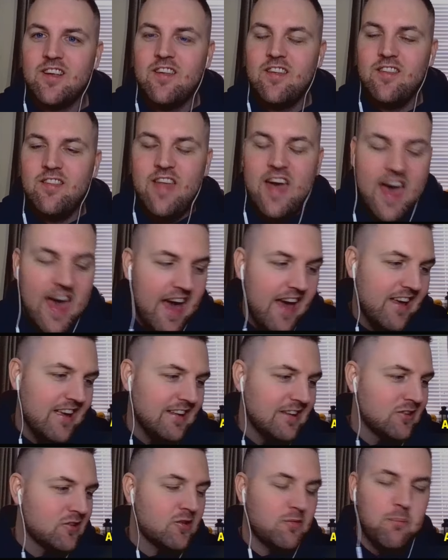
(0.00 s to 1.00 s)
there
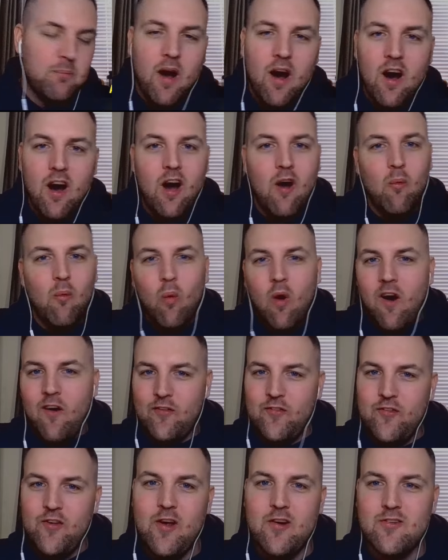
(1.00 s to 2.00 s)
in Spa.
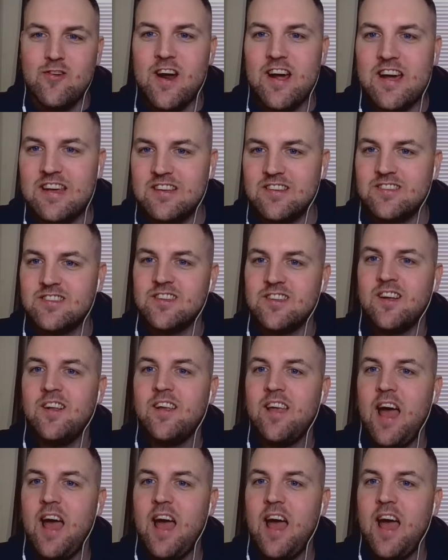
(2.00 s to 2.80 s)
What a race.